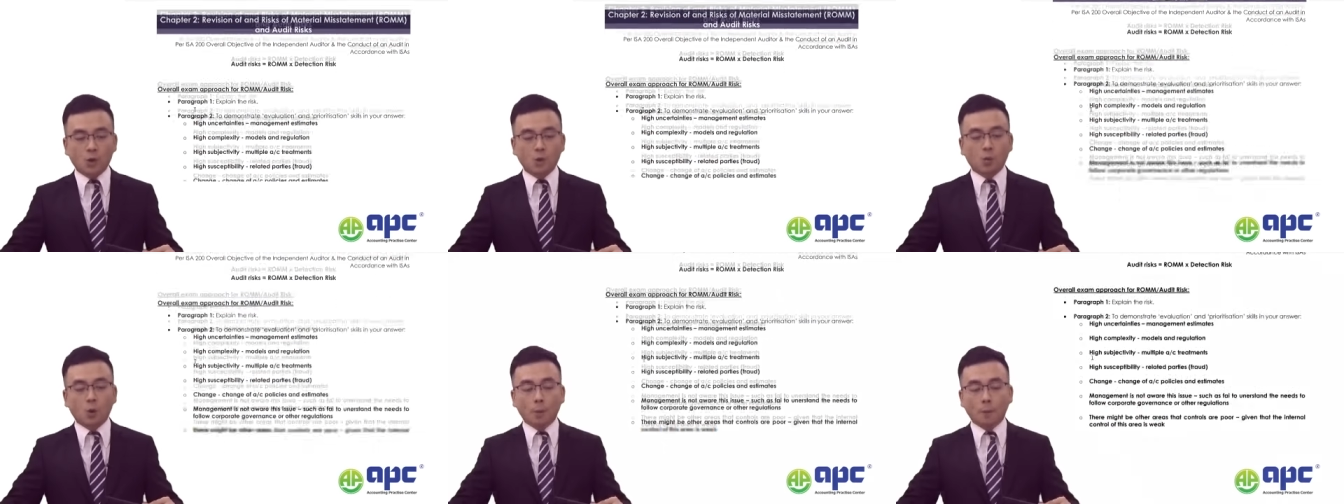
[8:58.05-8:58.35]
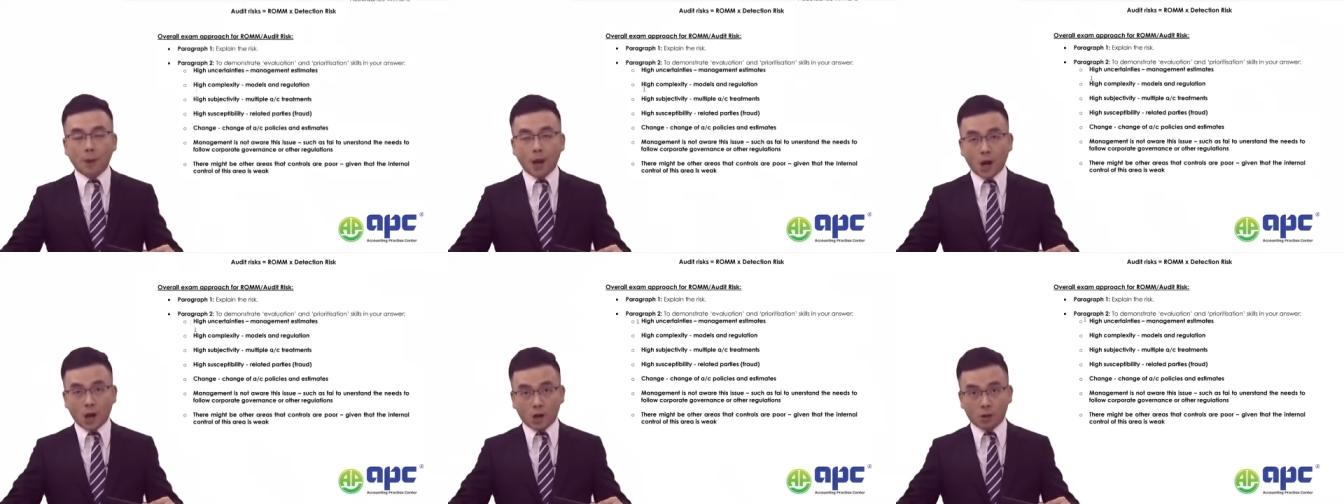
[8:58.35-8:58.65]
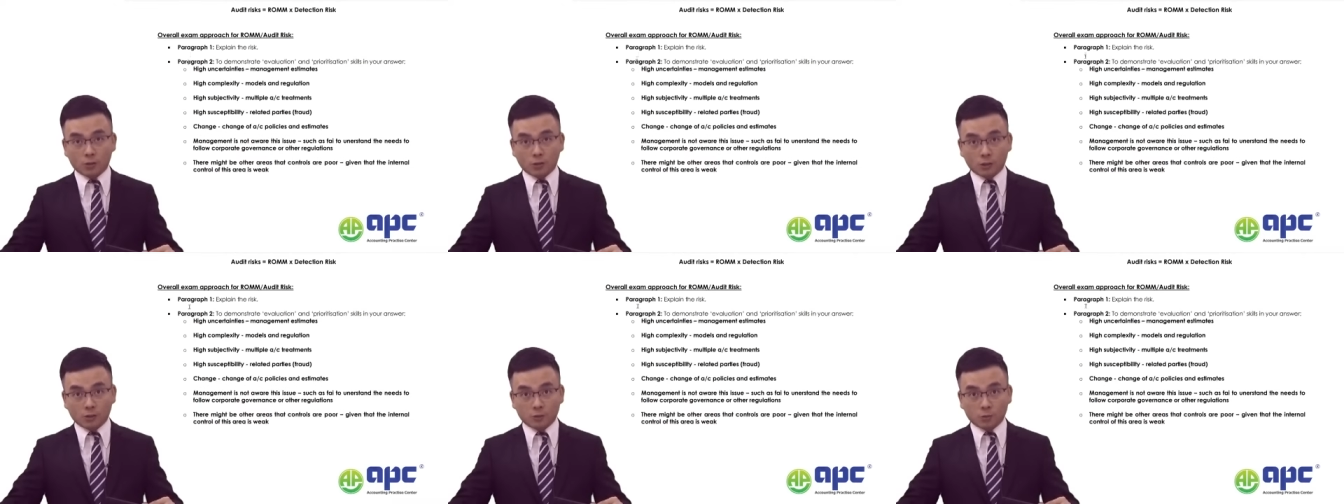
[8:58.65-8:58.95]
what
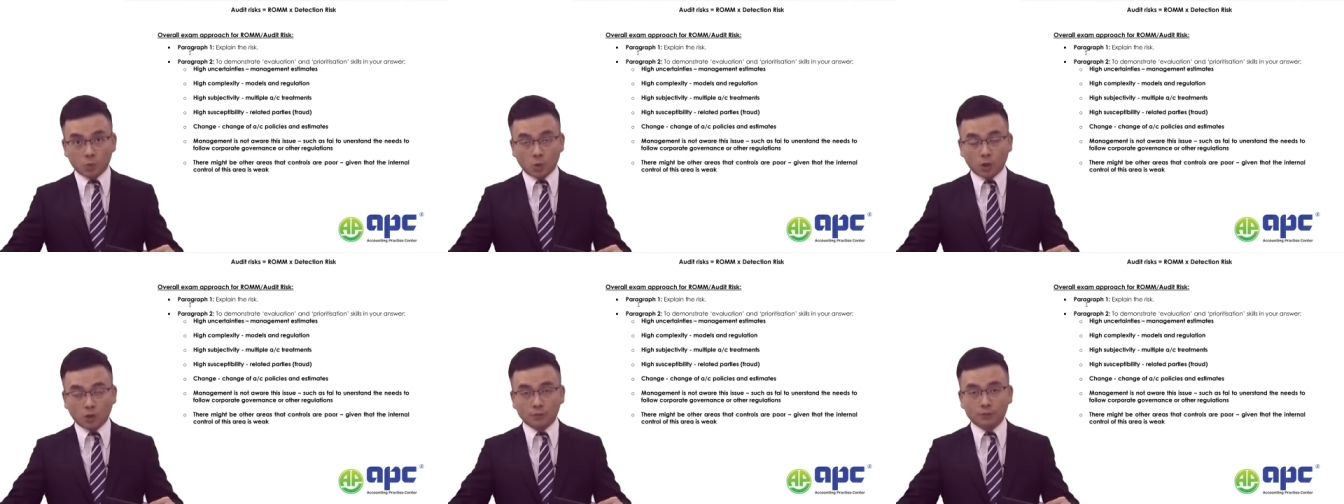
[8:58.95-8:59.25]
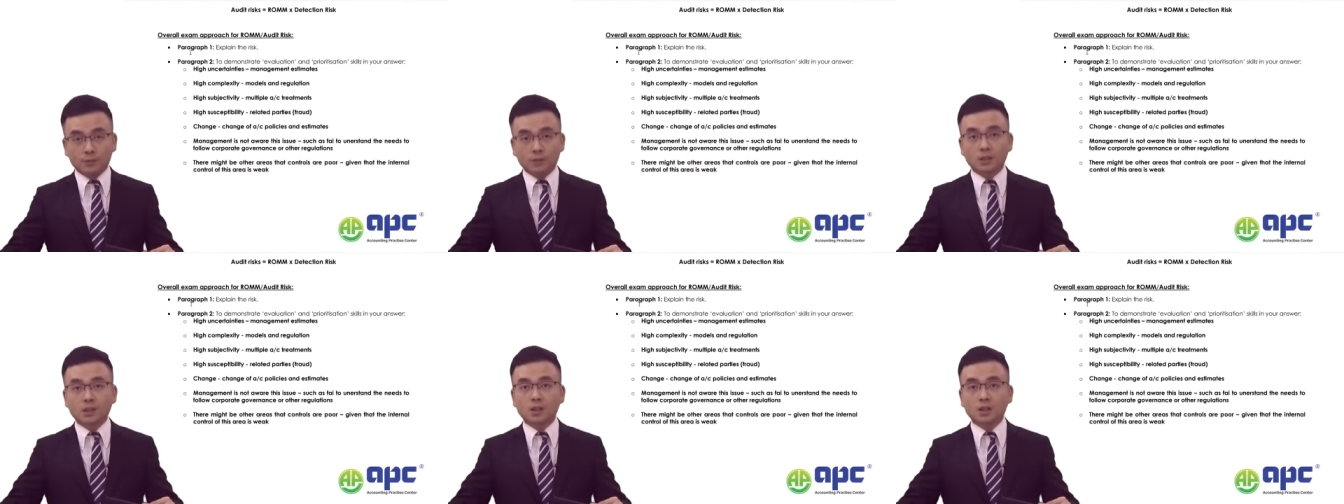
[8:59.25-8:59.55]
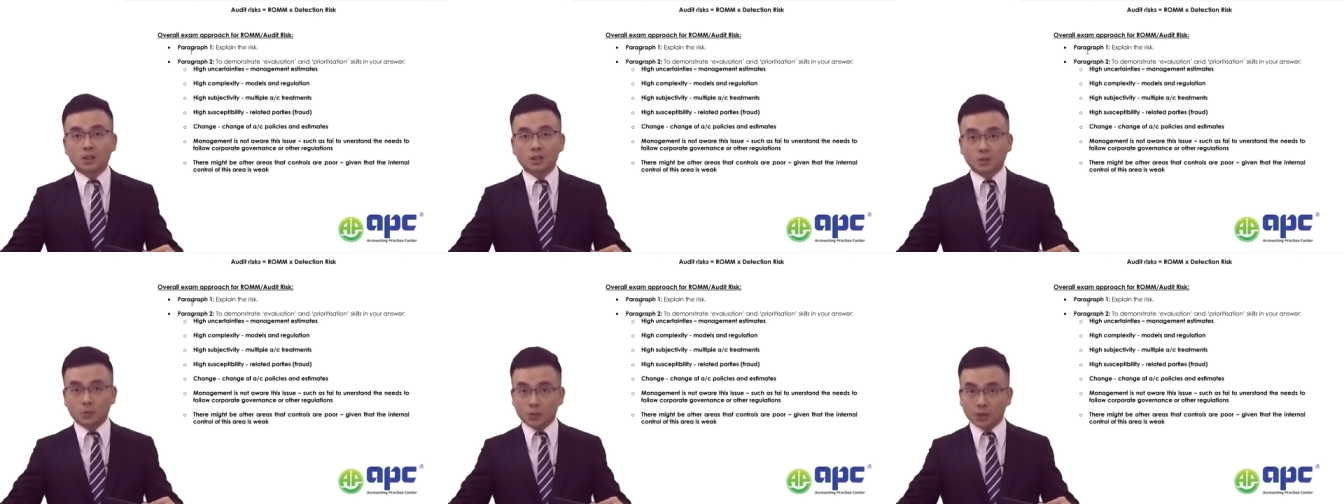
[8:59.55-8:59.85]
paragraph 1
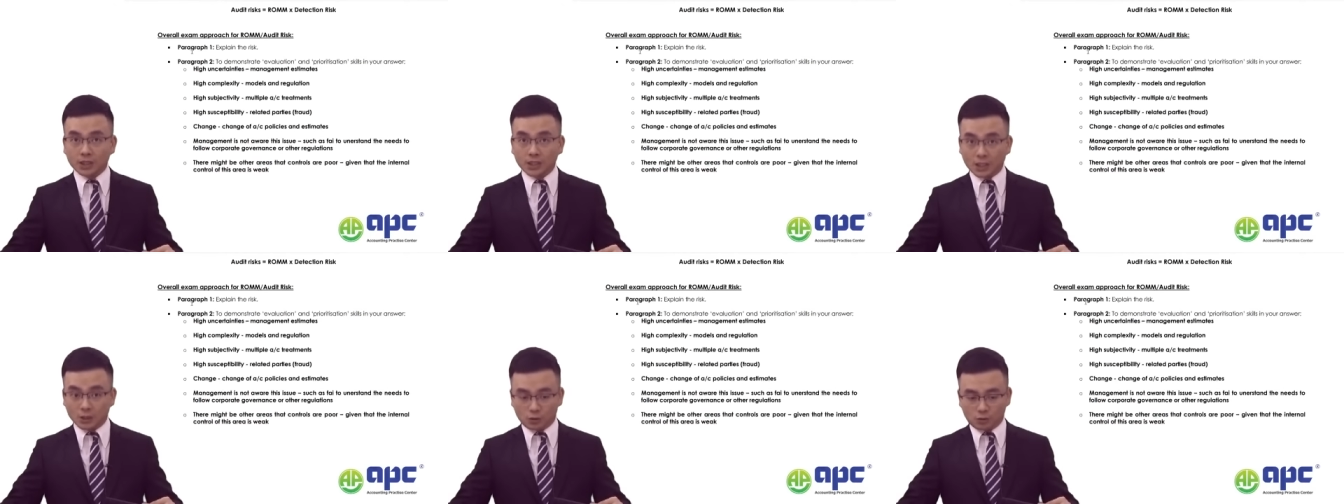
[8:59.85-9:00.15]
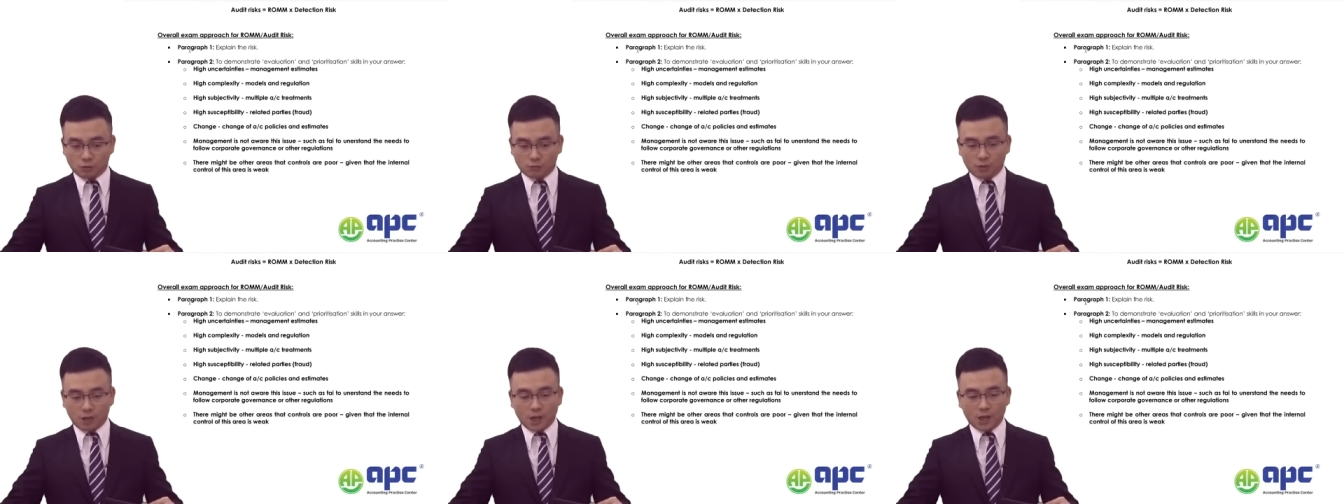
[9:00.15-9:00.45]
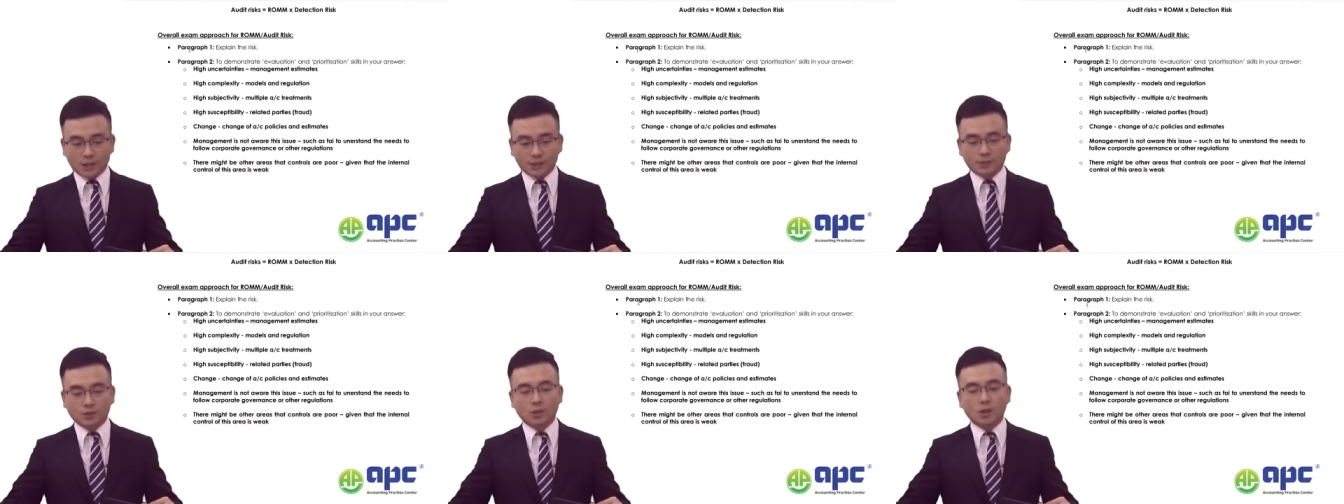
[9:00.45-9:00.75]
that we need to
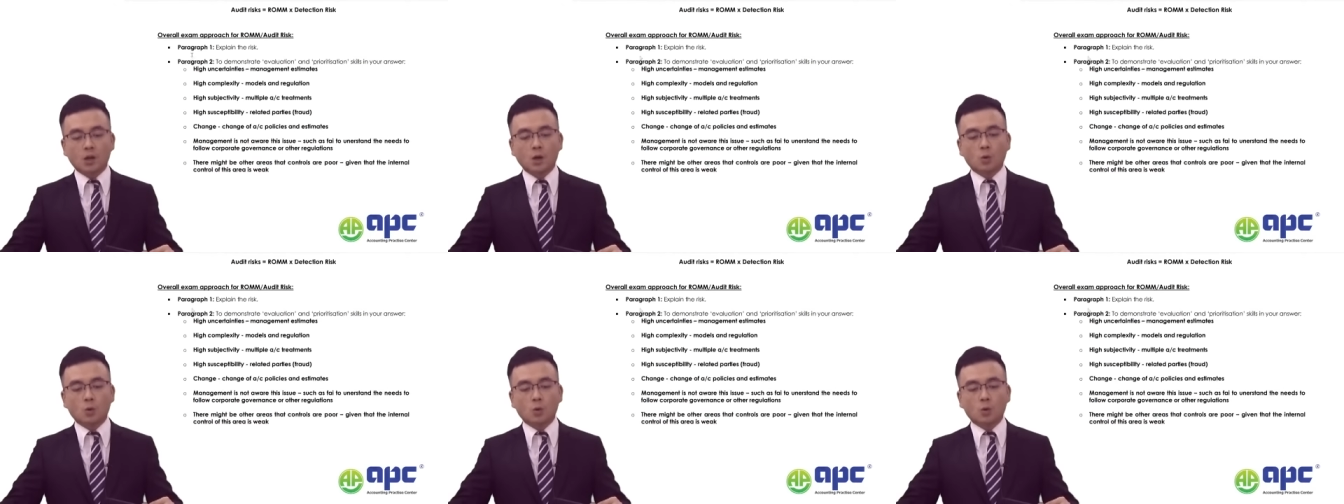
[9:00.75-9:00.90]
write,